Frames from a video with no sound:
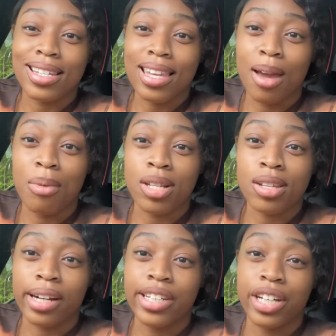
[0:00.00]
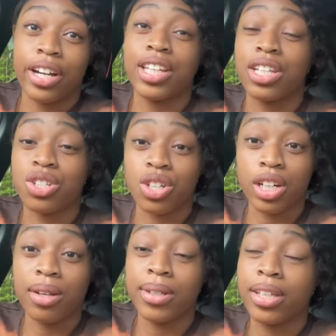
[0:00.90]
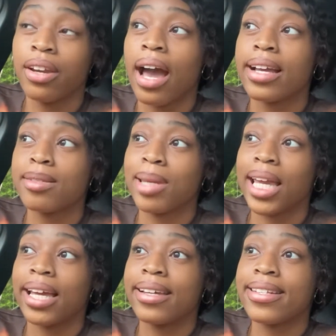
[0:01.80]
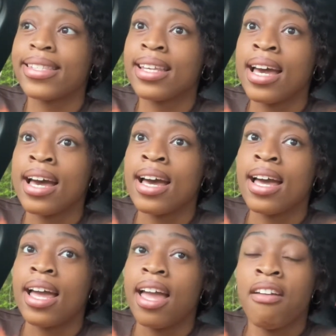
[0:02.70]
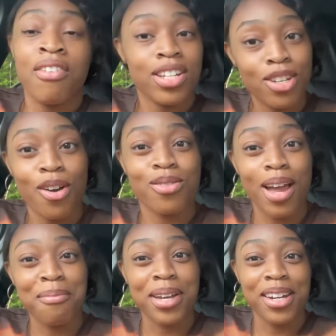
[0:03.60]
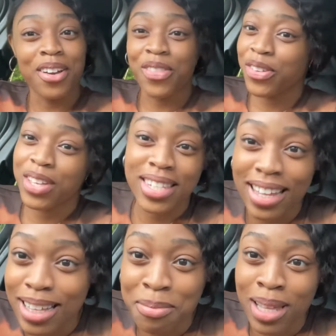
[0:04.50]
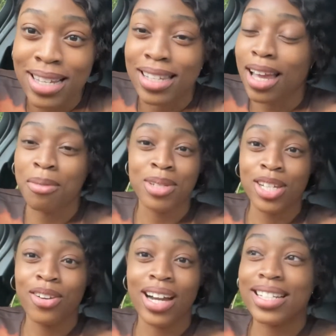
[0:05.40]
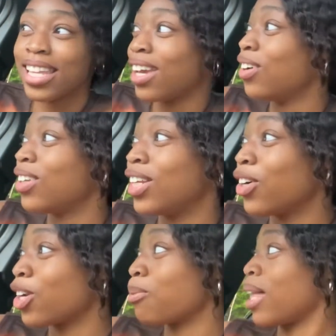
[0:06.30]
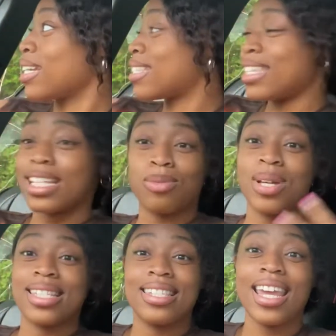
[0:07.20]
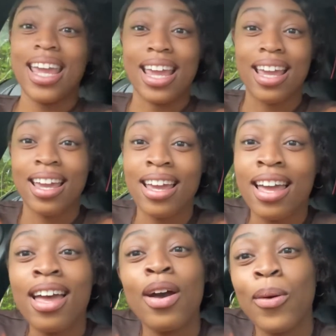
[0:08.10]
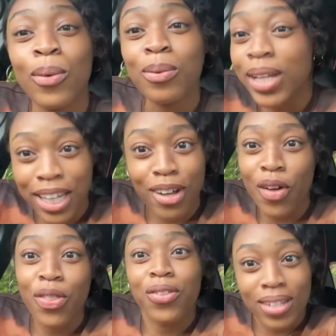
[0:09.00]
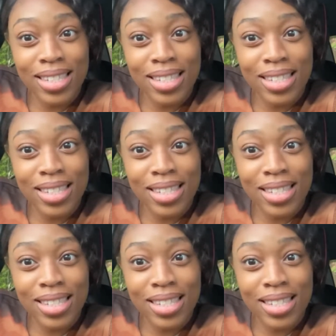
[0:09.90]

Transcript: time I start sharing this journey with you guys, because if I don't, I'm gonna go through this healing place and come to you guys healed, and you're gonna be like, sis, what's tea? When we could go through this